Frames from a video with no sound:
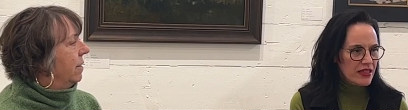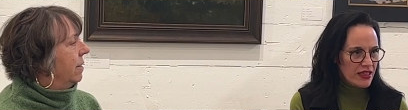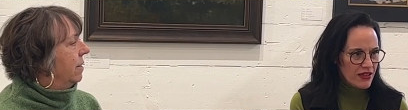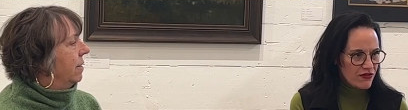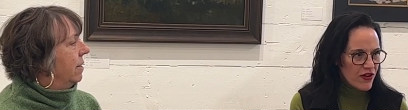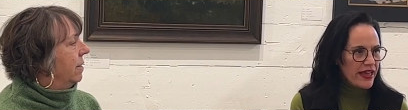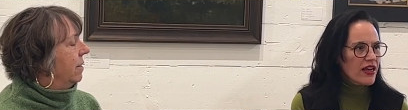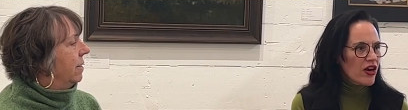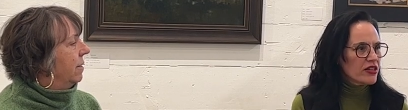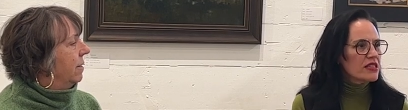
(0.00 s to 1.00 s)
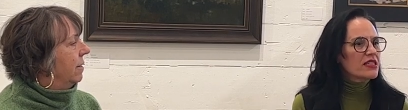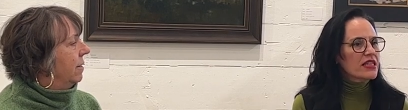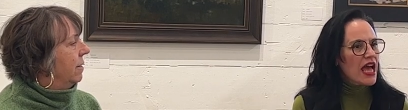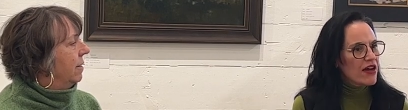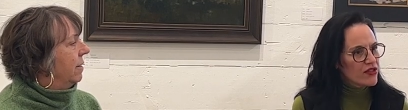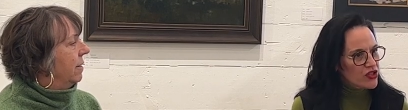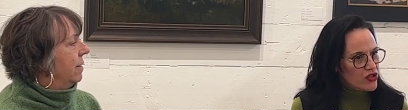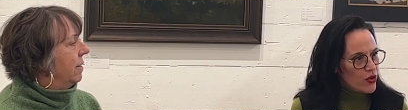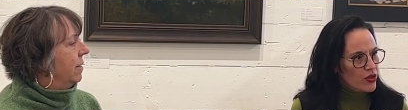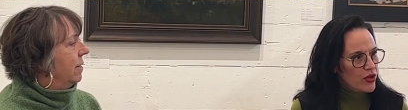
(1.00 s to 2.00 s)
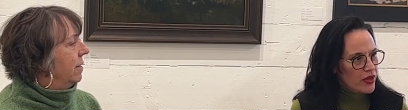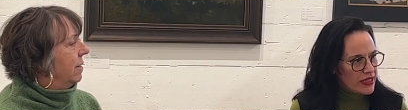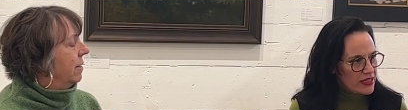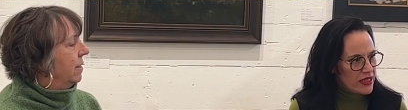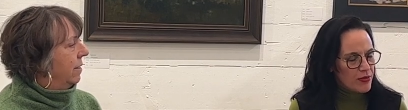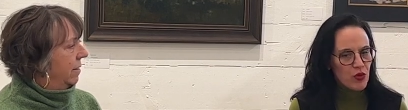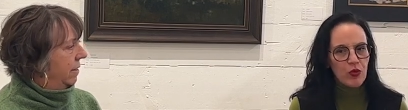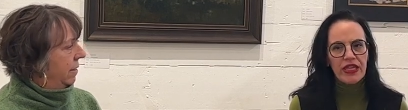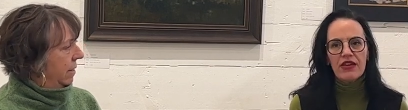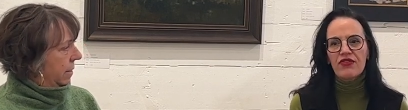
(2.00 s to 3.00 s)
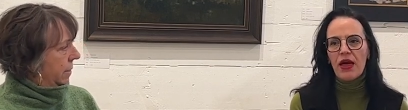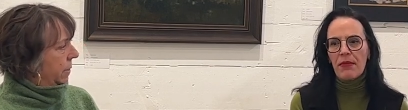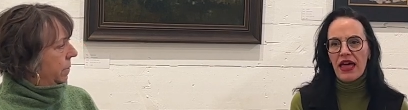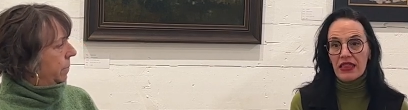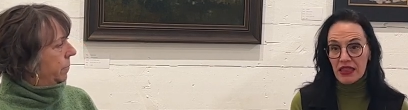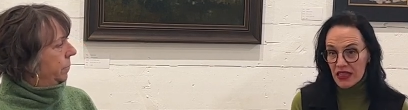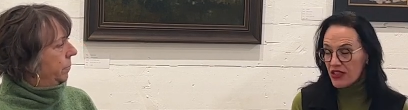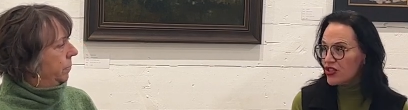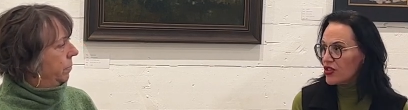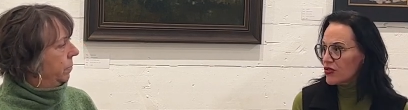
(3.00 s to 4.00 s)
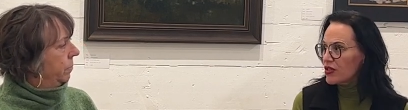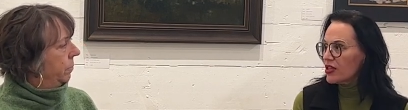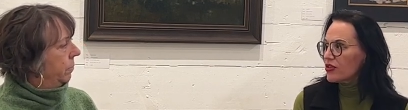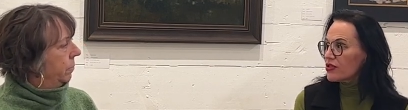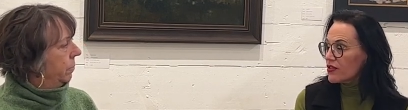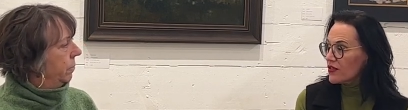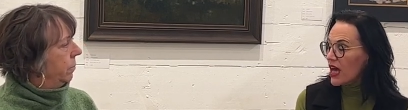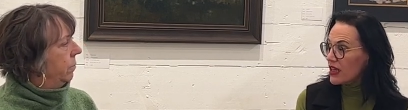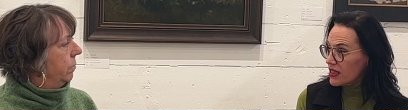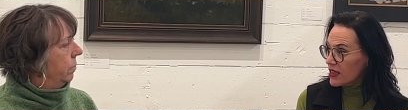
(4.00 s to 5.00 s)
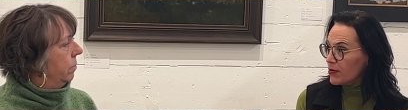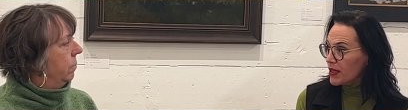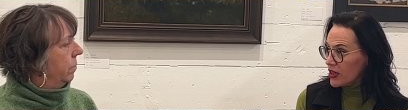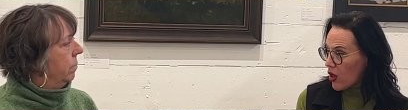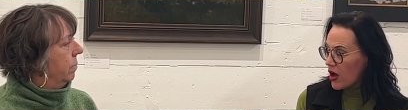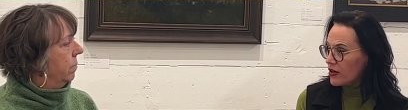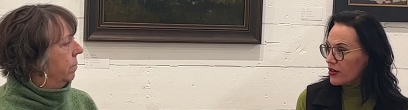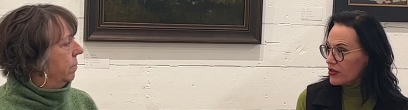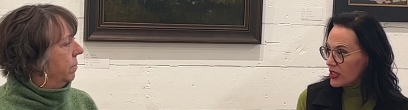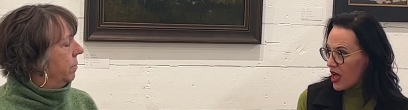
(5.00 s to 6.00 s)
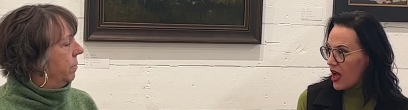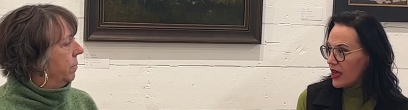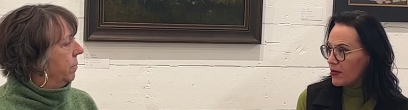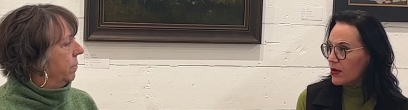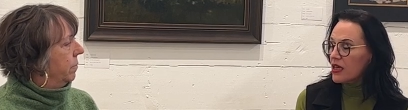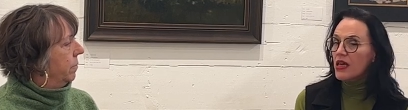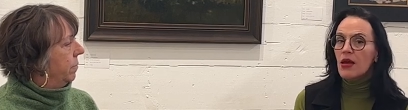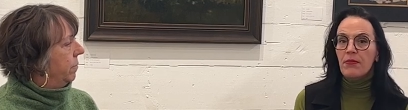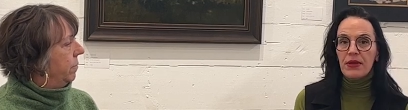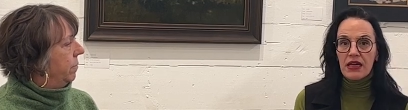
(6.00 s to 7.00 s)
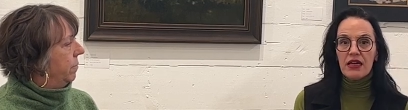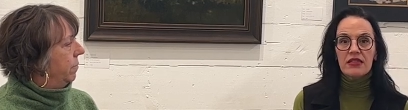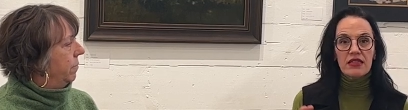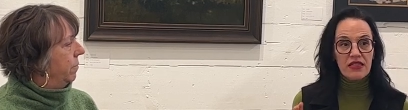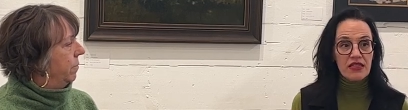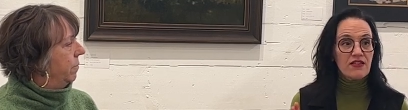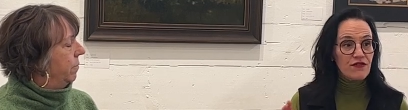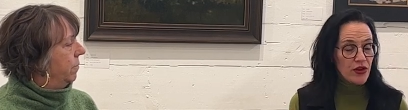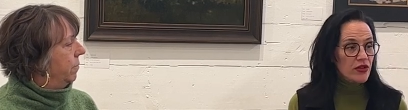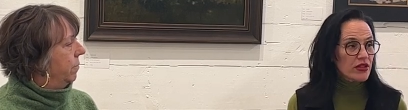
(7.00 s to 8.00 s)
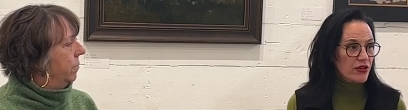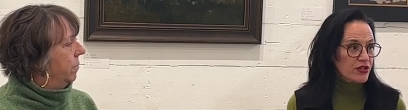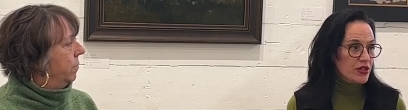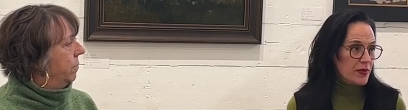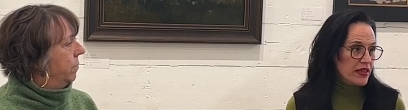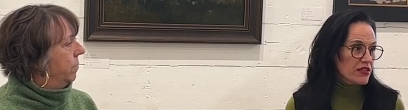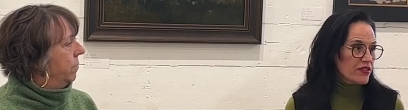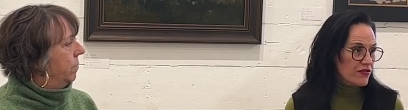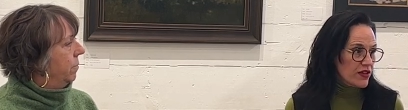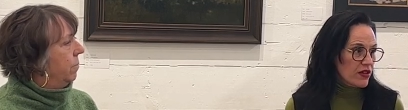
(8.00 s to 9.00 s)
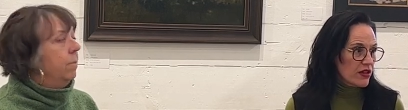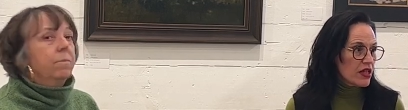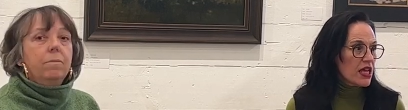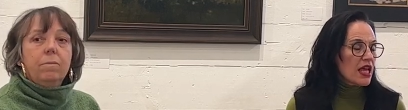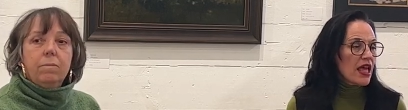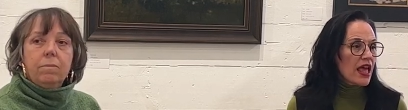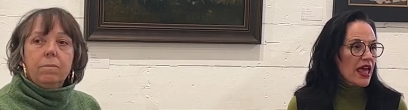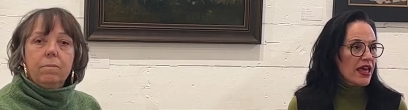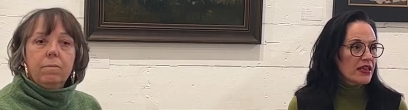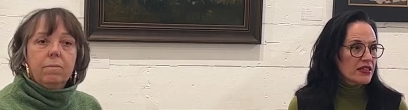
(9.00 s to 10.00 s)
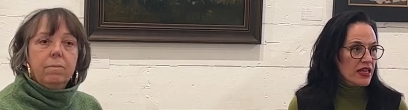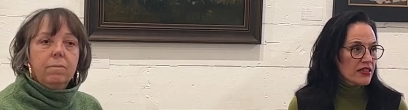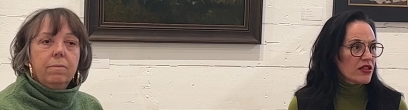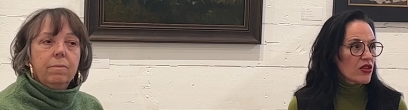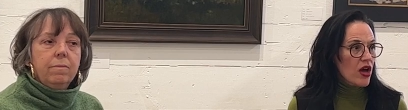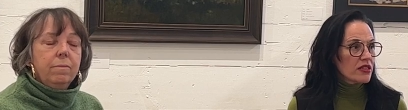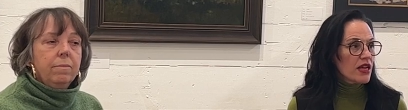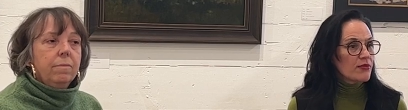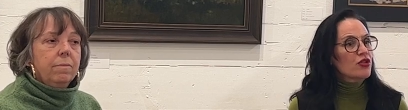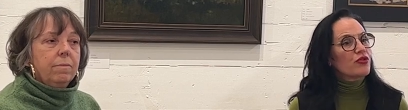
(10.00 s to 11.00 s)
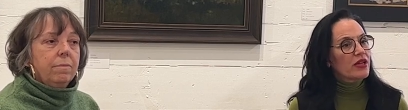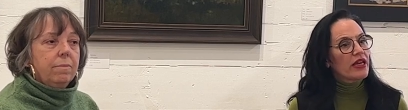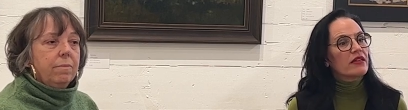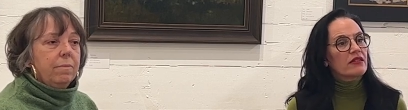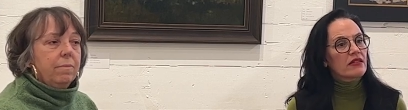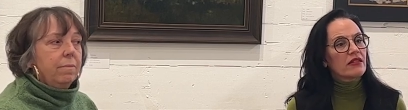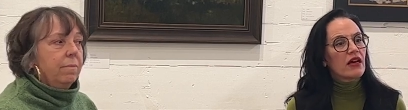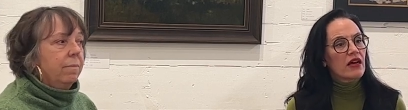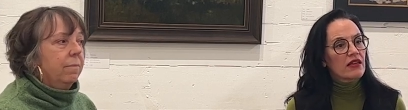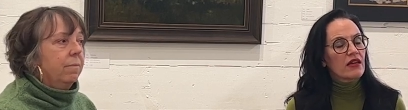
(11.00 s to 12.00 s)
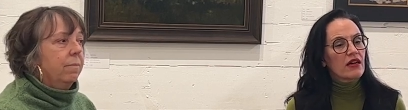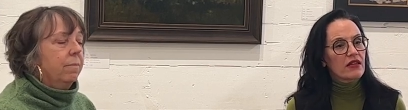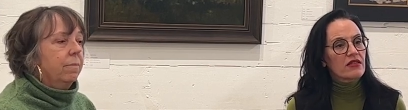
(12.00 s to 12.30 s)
Speaker 1: invite artists to have a solo exhibit, we give them at least two years, if not a little bit longer time, because this is a very large space to fill and it takes a long time to create a, a